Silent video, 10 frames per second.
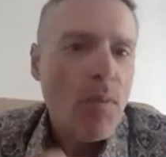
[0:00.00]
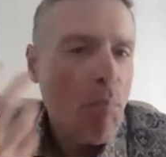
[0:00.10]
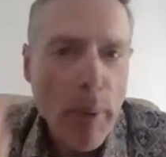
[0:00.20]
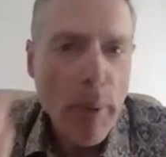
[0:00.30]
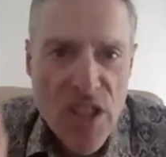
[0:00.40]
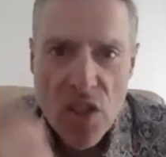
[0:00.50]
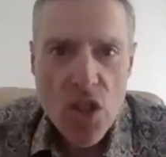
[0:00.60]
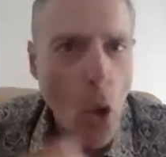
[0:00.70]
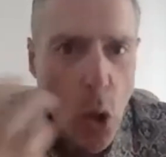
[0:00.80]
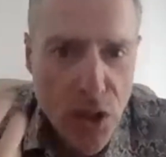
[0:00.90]

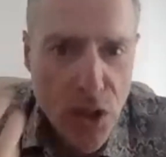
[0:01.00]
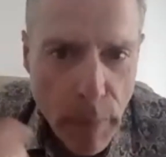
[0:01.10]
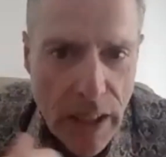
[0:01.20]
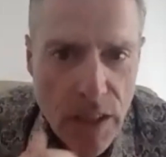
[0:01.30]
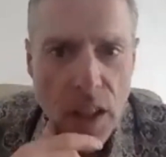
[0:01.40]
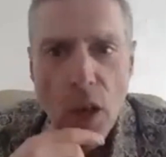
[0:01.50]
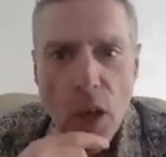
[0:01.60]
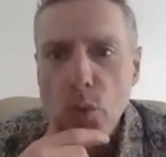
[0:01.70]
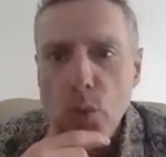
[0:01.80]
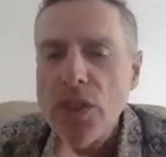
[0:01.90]
business, automating
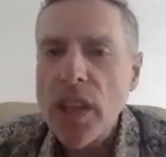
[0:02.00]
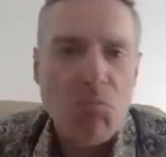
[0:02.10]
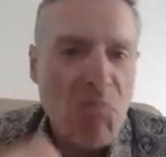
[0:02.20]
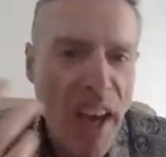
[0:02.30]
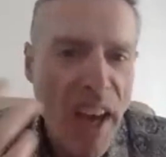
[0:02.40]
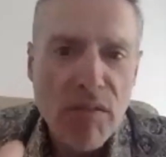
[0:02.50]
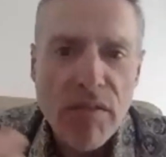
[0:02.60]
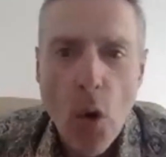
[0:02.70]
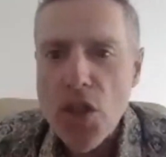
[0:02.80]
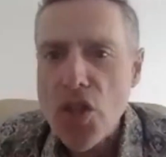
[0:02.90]
accounting,
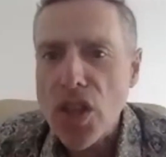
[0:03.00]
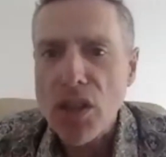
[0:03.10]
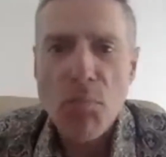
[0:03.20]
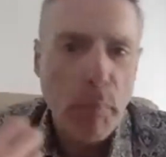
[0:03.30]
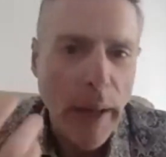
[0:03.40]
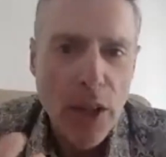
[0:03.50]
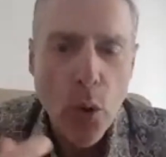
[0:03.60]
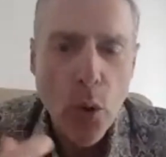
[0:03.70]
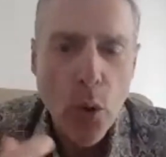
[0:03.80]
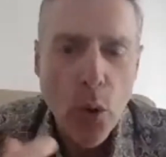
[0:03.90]
invoicing,
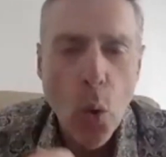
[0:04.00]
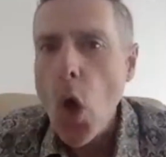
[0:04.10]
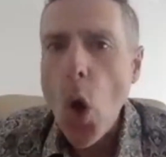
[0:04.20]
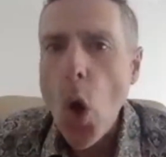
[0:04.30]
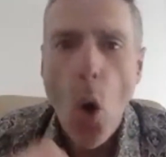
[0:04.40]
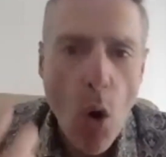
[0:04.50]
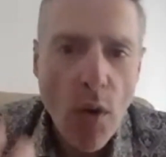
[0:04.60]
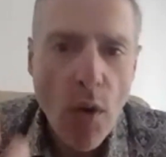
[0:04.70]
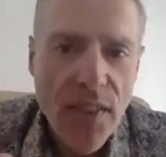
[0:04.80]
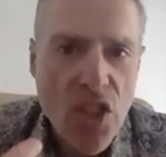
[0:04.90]
payroll,
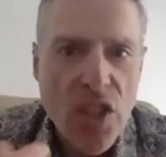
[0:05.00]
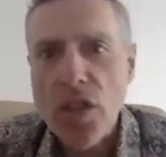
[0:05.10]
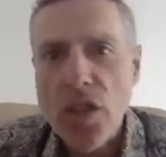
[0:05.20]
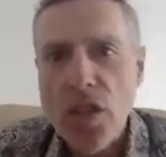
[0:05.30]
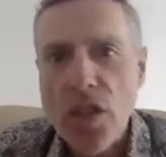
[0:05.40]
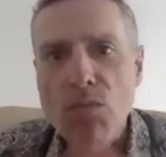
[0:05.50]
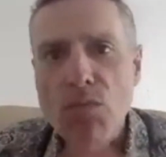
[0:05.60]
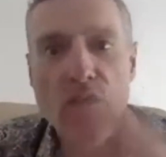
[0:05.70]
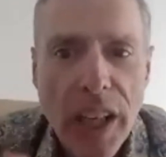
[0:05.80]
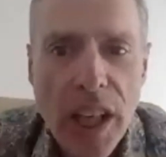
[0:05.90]
office systems,
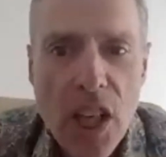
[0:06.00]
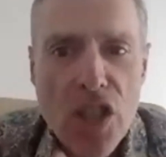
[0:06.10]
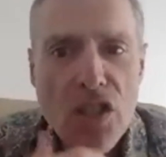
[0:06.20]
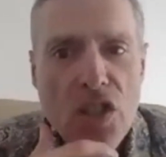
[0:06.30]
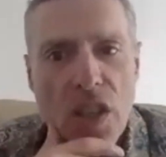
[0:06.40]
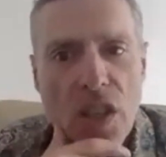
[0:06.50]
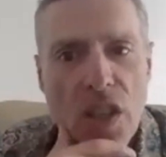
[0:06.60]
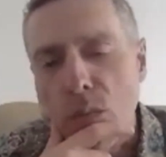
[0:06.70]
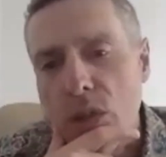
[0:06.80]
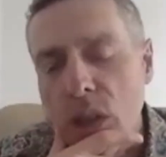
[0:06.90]
communication
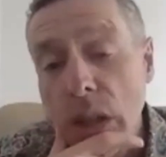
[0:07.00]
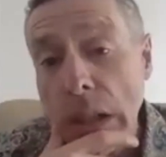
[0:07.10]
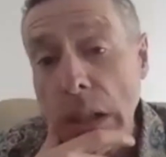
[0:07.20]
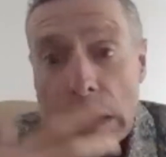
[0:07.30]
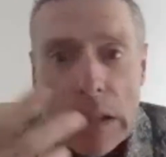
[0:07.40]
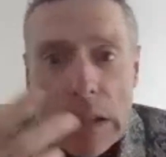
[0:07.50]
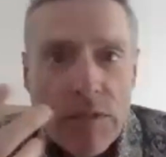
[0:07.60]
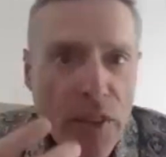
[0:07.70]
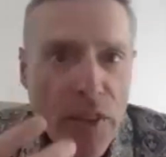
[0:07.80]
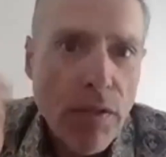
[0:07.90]
systems. If you
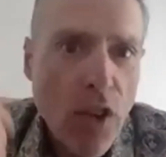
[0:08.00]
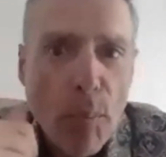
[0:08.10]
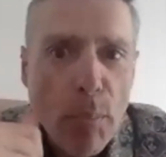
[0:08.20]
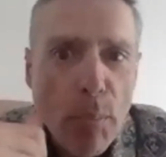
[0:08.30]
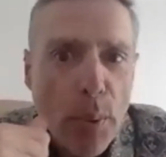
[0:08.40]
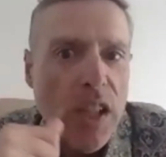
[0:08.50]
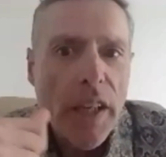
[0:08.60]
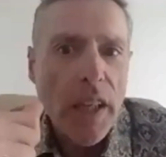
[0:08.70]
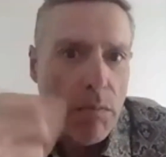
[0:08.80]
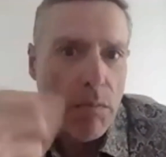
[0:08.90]
think of companies
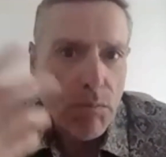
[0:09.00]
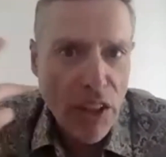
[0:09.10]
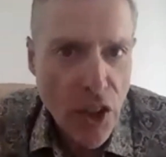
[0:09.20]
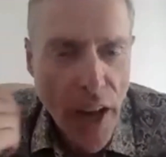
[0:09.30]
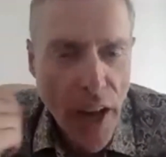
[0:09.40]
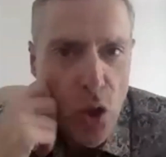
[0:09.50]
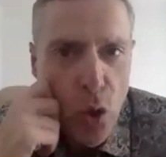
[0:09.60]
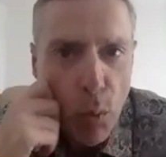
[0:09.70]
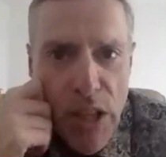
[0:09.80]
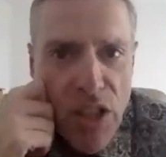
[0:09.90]
like
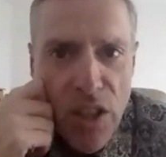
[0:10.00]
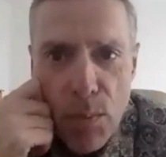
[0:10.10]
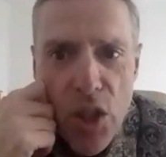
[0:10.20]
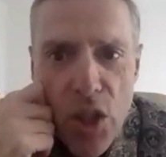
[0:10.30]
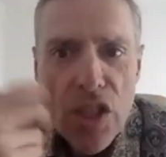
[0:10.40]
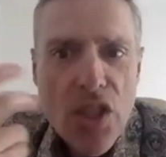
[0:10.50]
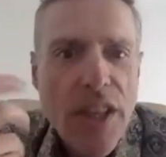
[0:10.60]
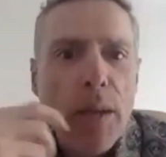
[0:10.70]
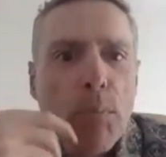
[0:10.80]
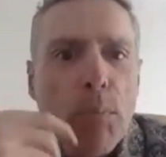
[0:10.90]
International Business Machines,
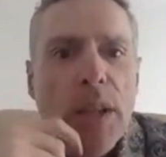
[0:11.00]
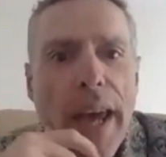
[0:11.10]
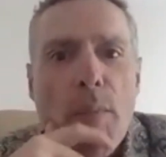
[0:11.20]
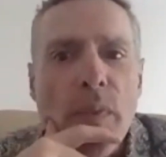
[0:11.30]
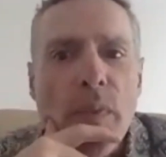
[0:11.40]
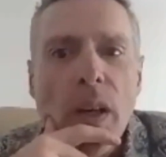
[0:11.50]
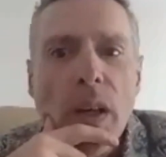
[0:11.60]
IBM,